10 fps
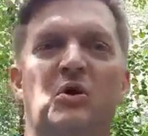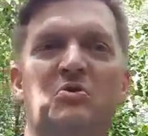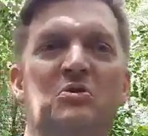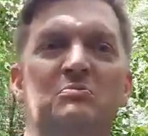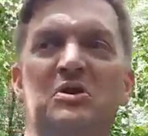
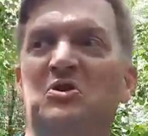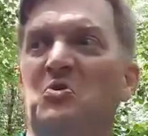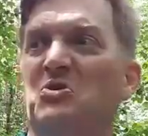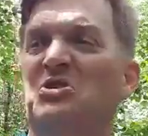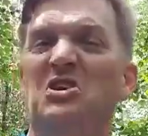whether it be
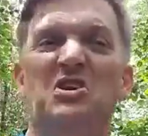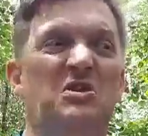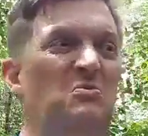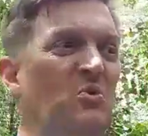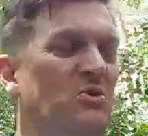your
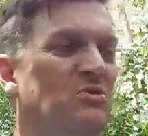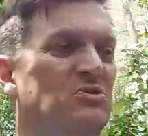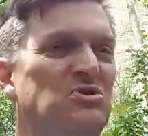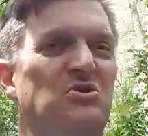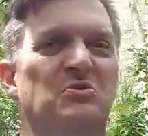team or your
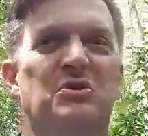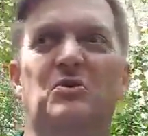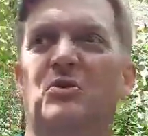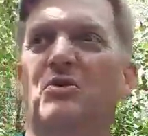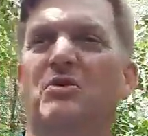
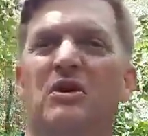children or your